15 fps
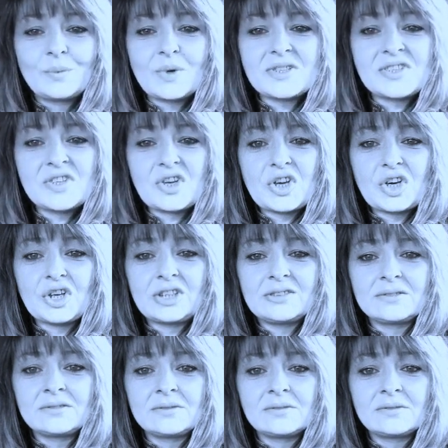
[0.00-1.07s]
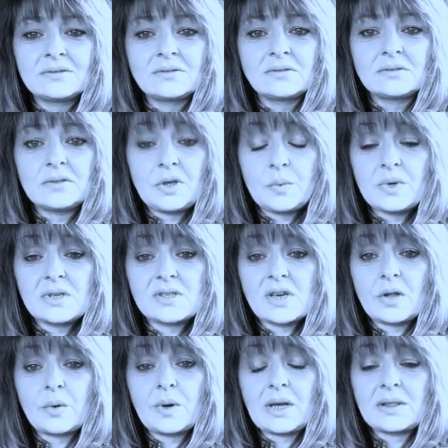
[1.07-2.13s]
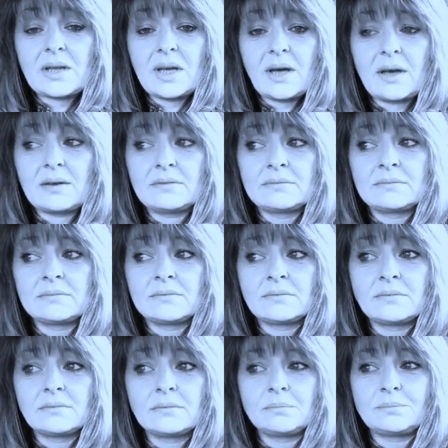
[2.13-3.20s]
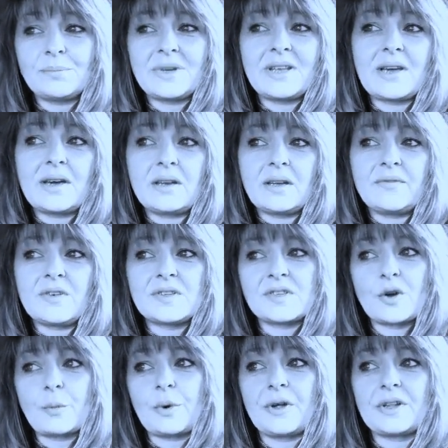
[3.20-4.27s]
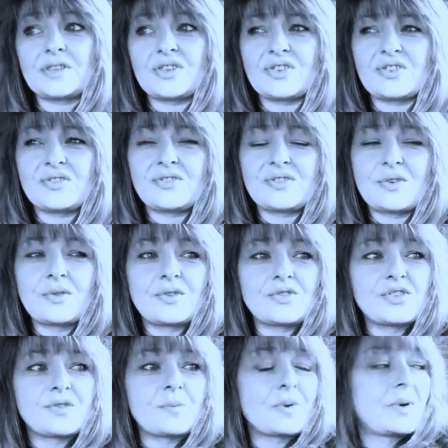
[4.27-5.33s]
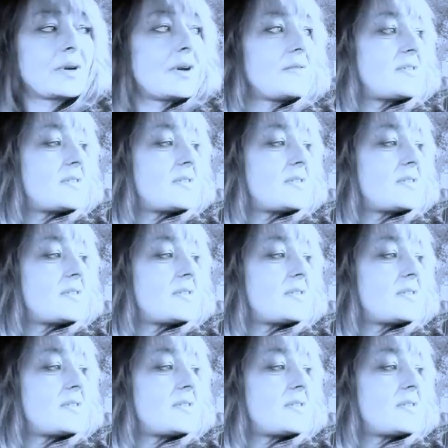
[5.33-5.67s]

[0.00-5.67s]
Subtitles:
once a year, you wouldn't tolerate that. But yet, if it's our politicians, oh, they're just blowing